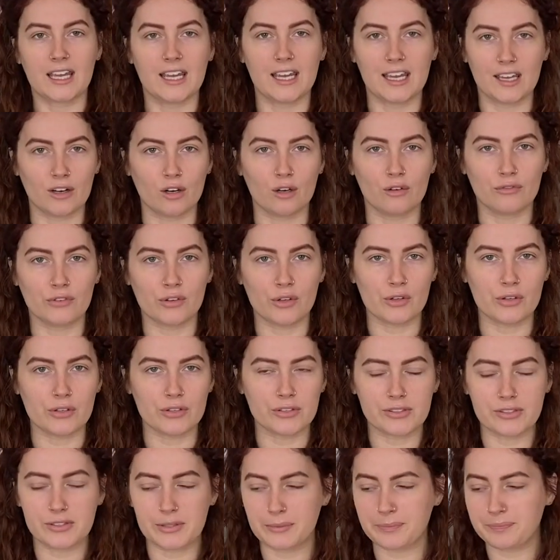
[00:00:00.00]

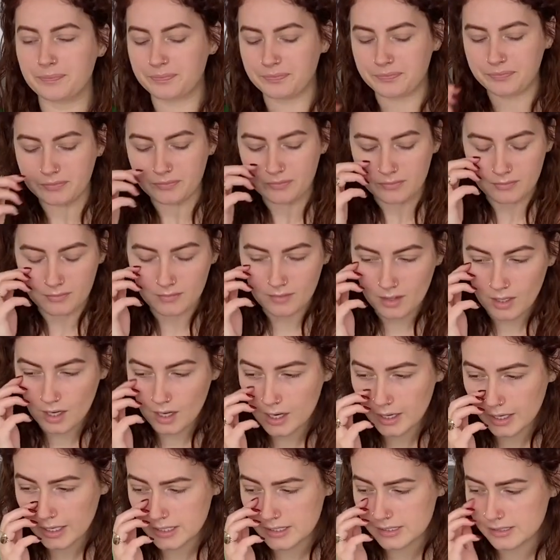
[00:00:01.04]
intervals
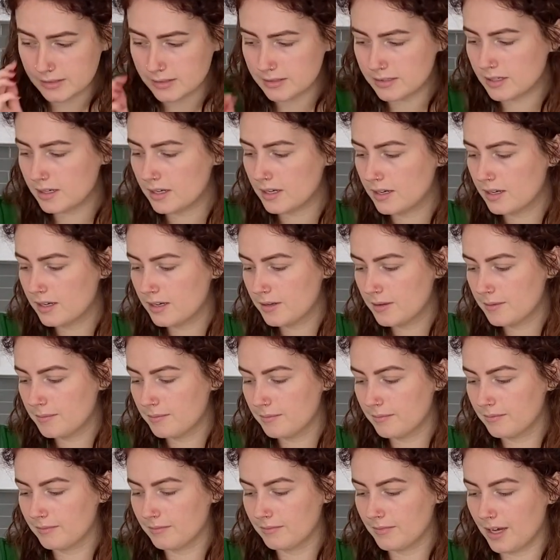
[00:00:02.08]
because
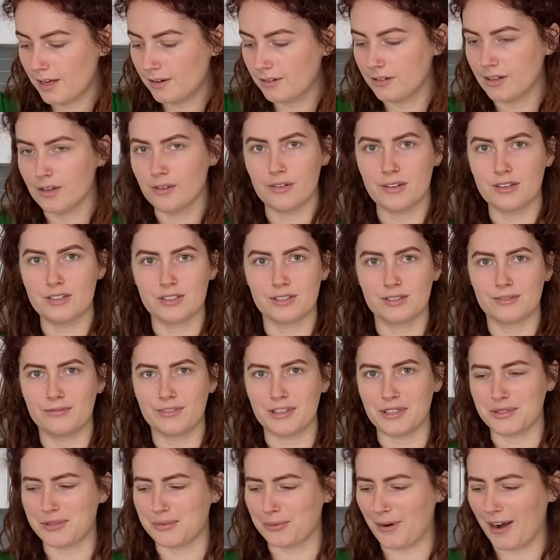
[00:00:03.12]
I don't know, that just
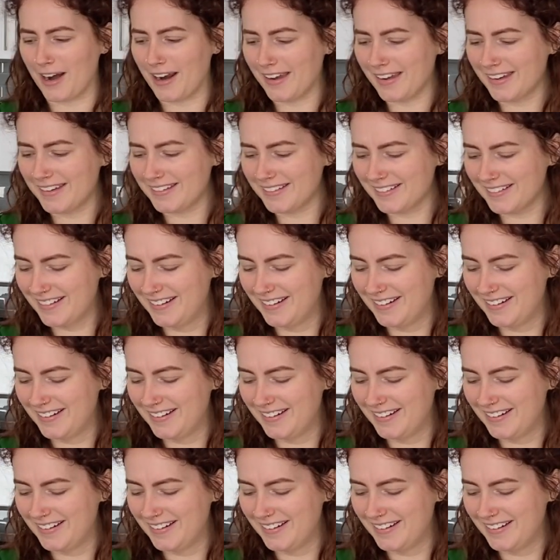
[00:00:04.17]
feels right.